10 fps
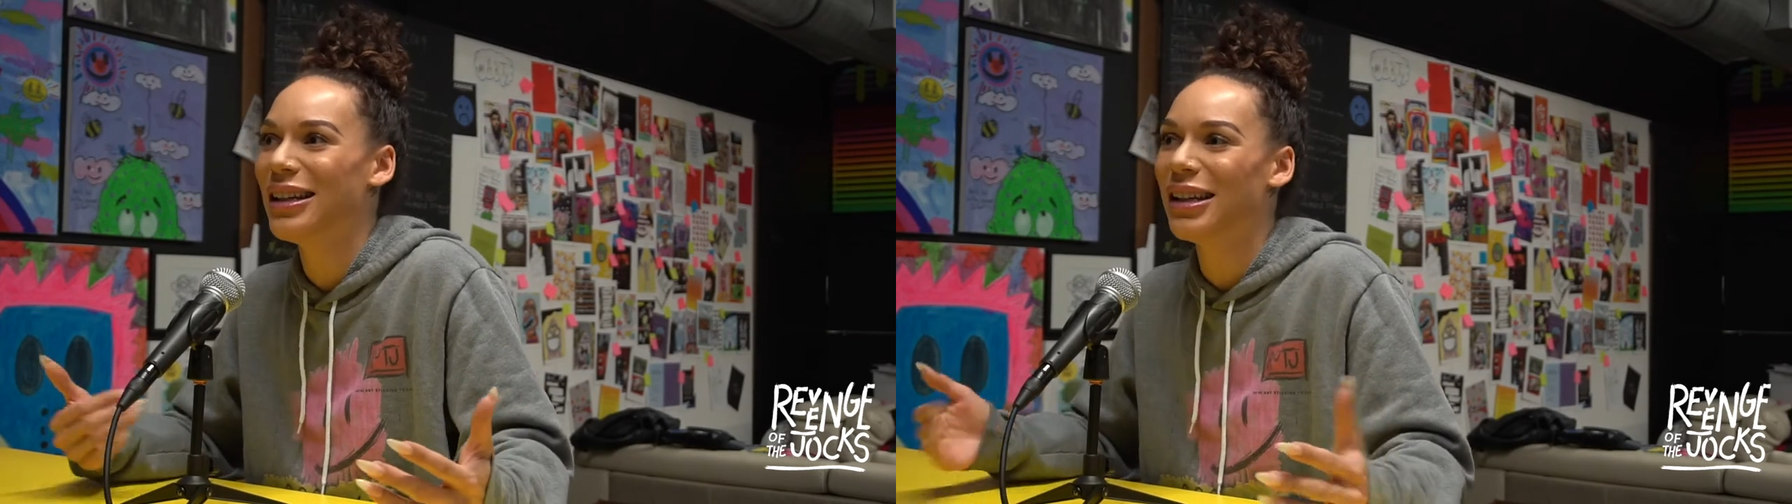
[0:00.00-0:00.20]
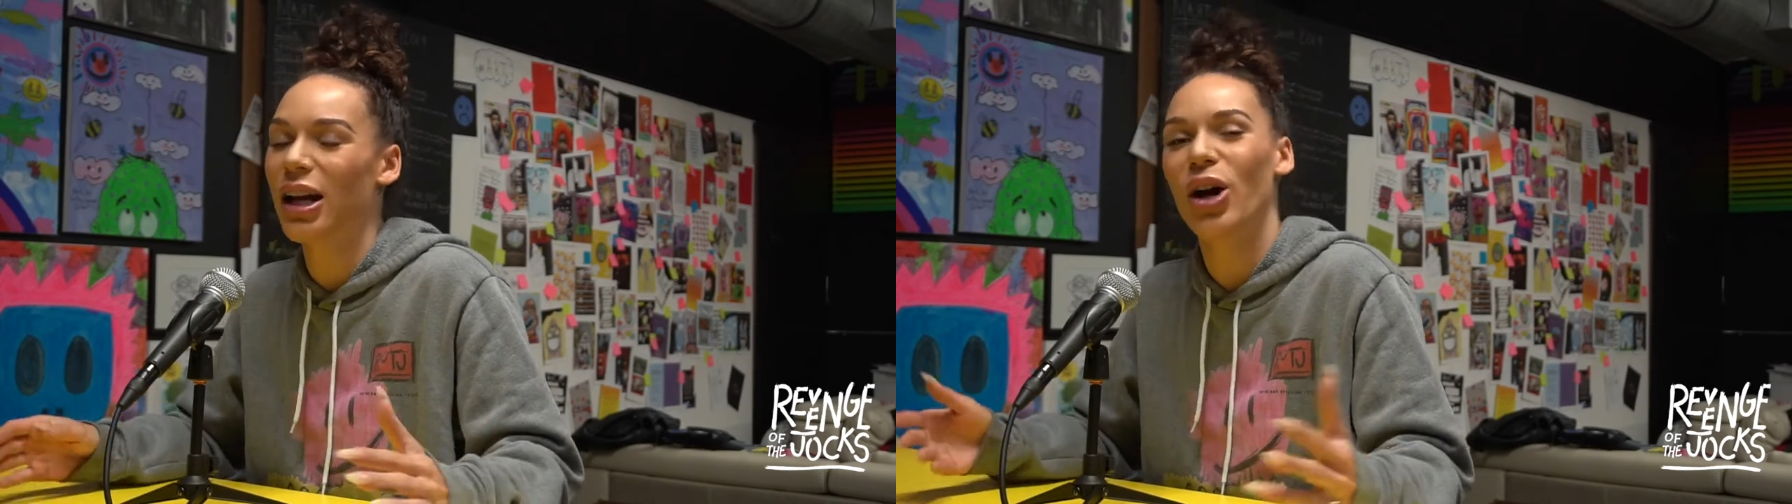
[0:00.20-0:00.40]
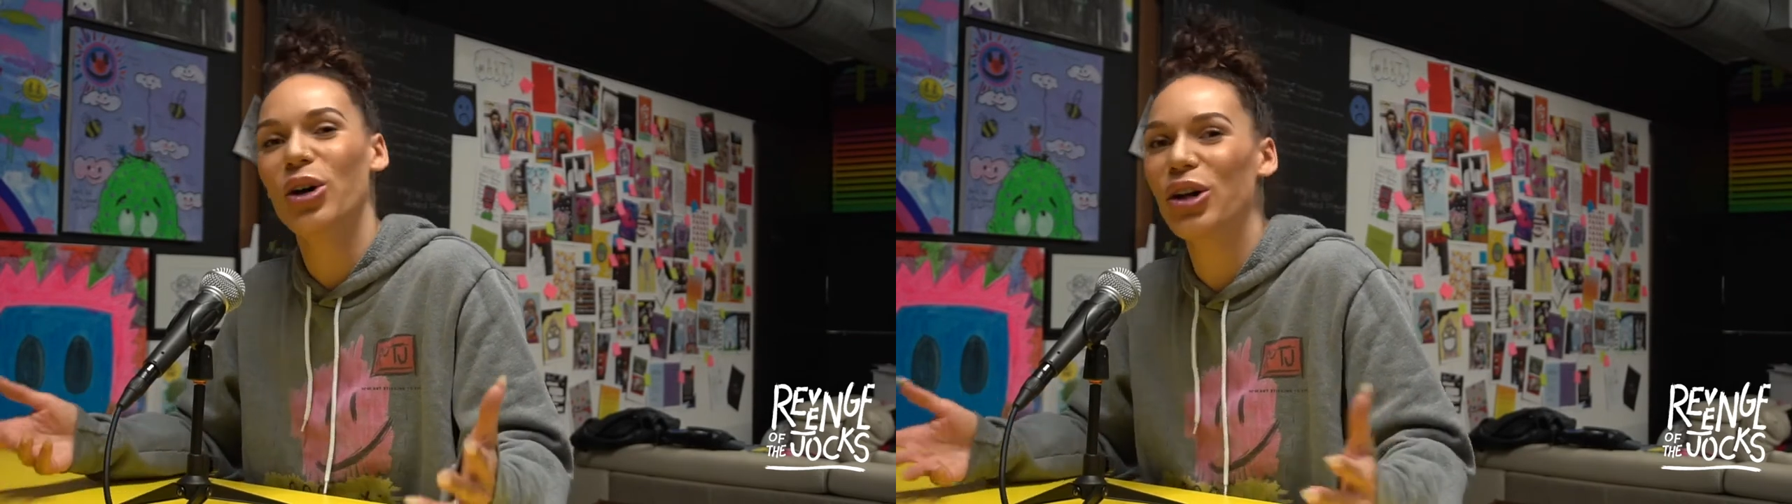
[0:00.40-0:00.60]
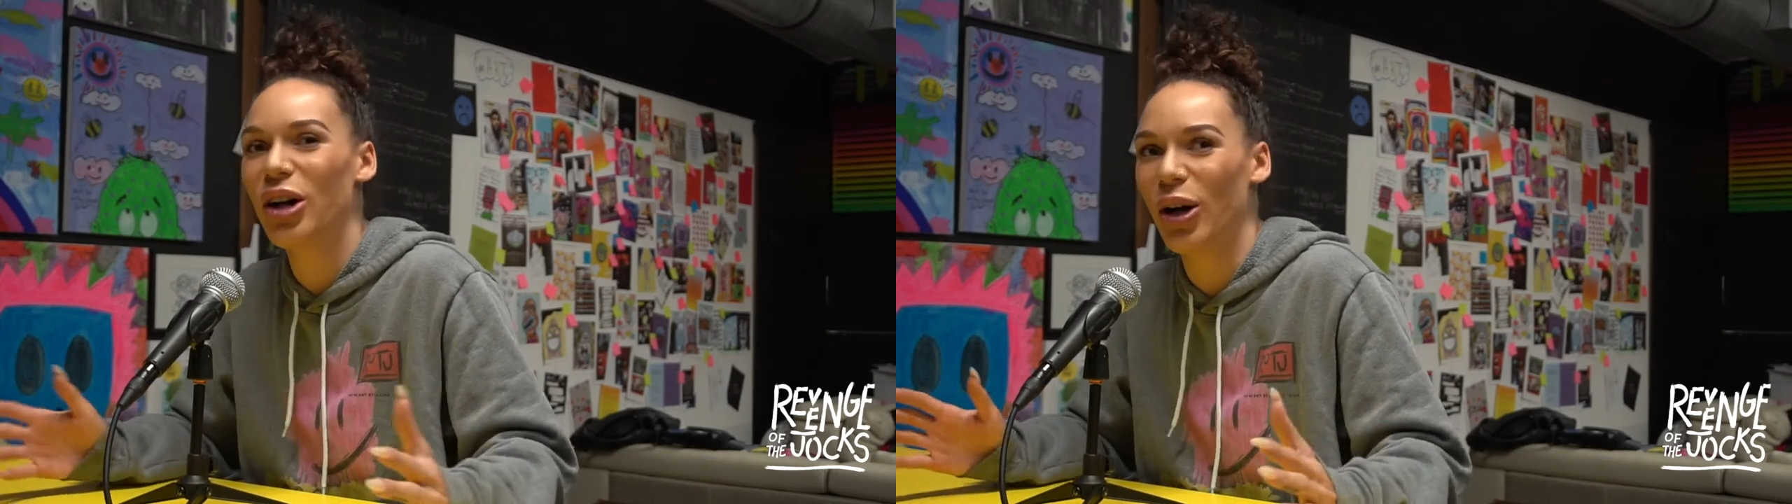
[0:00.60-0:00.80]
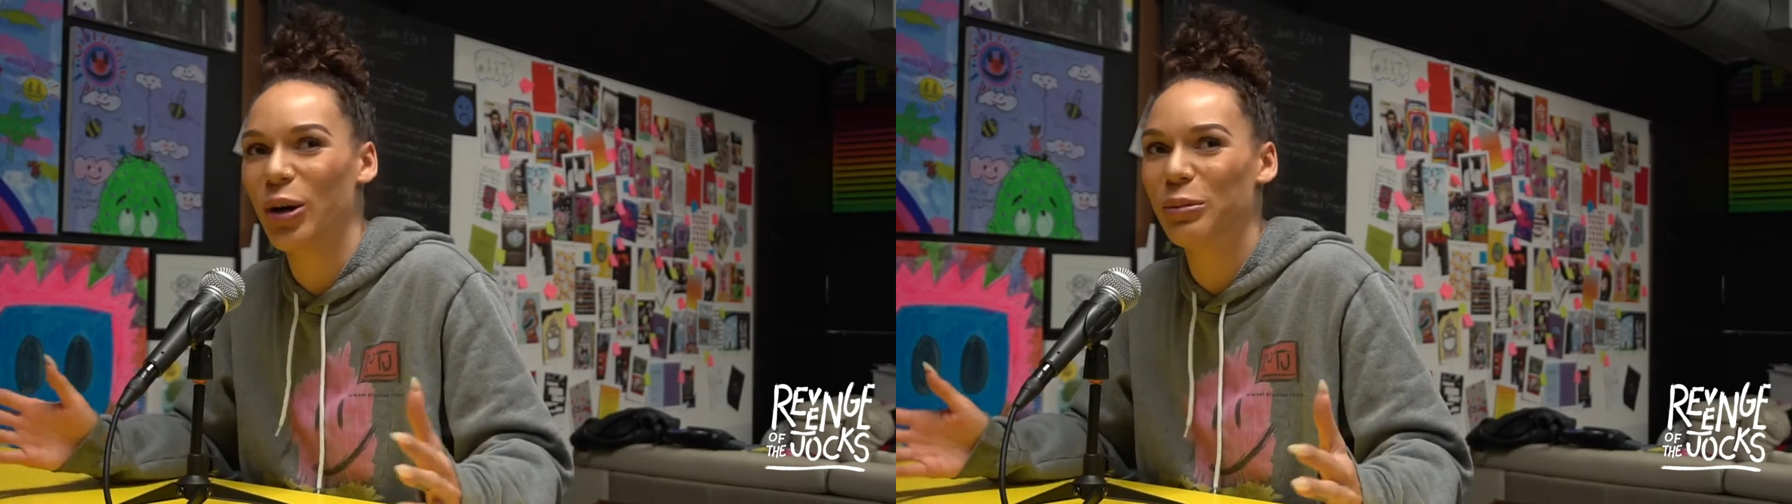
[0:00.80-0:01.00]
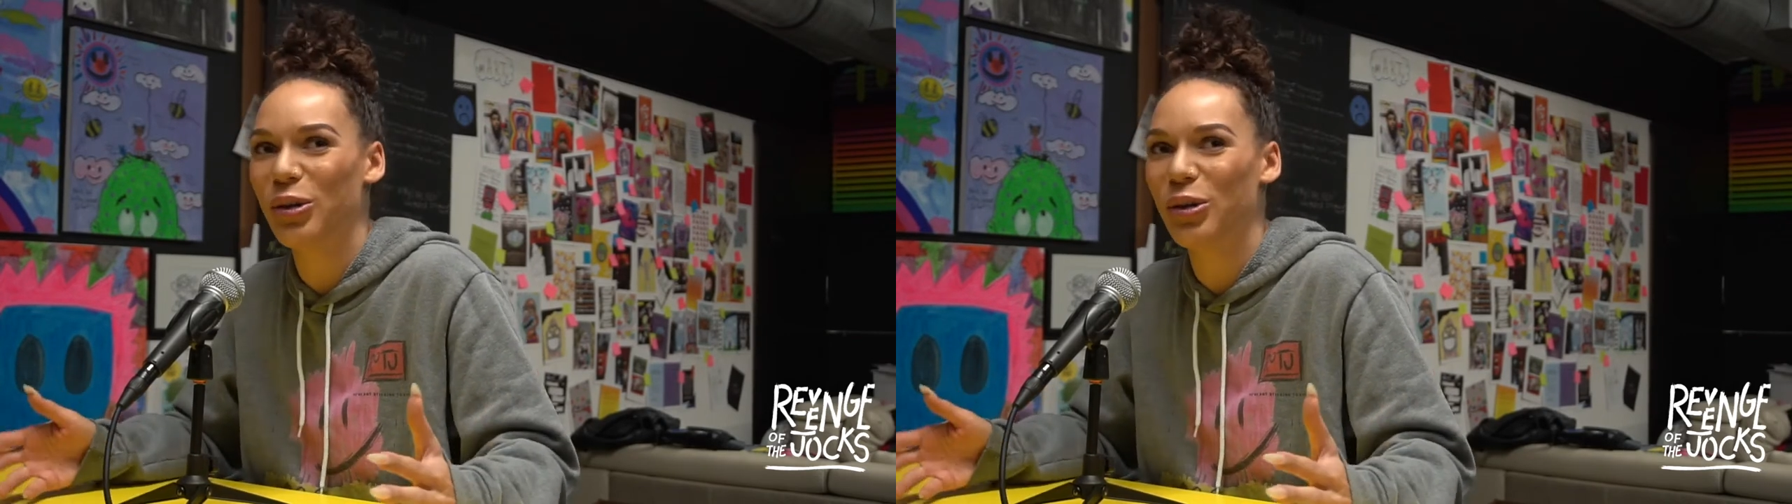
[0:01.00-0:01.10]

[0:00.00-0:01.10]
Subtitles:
like, oh, you're home.